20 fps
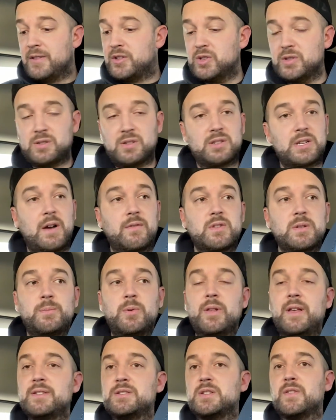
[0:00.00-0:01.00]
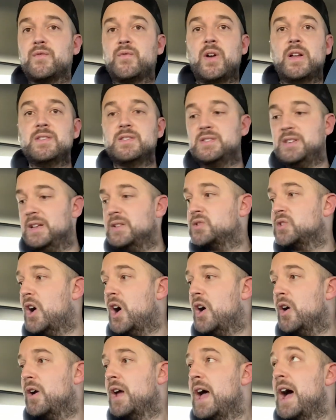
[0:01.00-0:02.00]
just as comfortable as the front seats
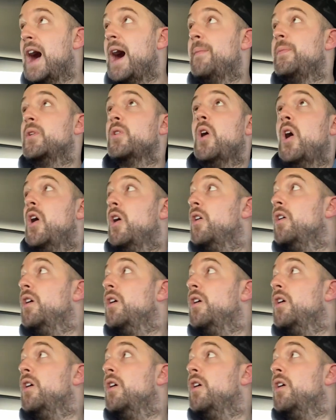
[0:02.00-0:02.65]
are. There are